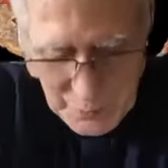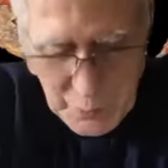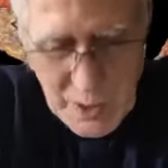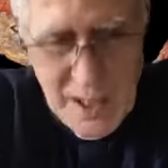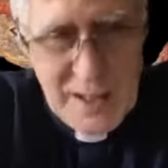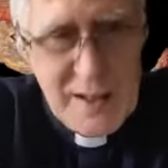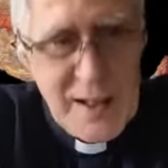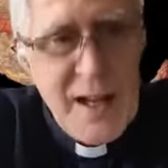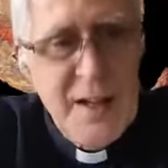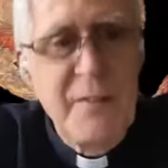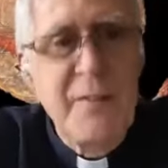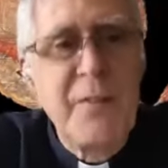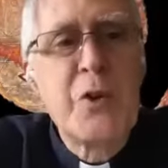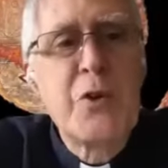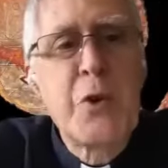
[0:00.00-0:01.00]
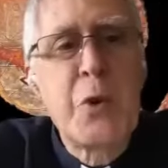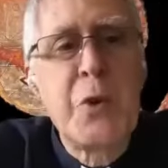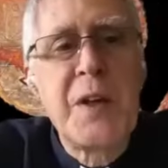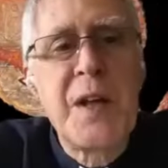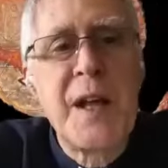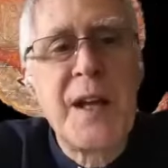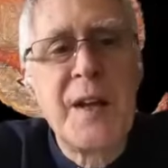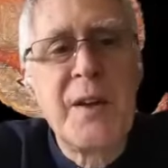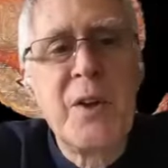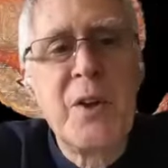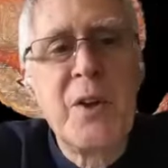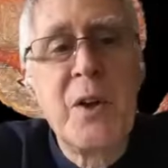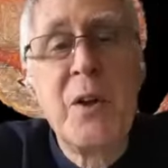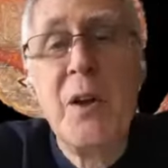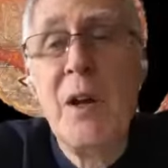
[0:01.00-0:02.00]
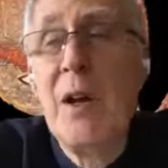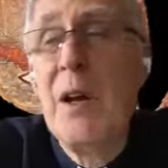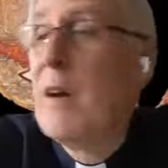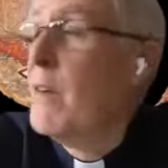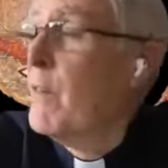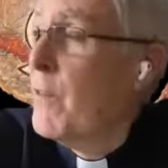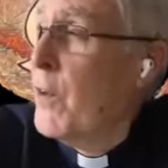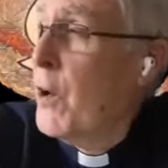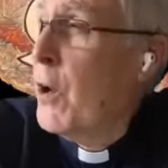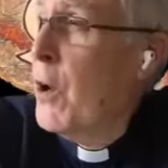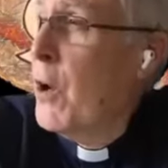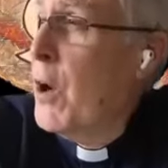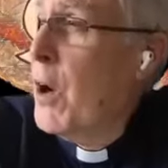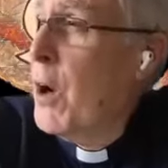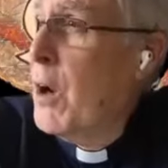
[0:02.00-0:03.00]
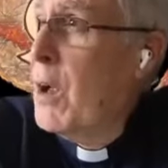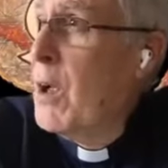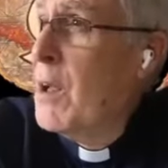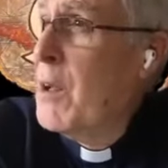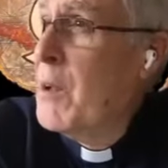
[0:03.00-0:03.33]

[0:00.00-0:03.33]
Well, I light a virtual candle for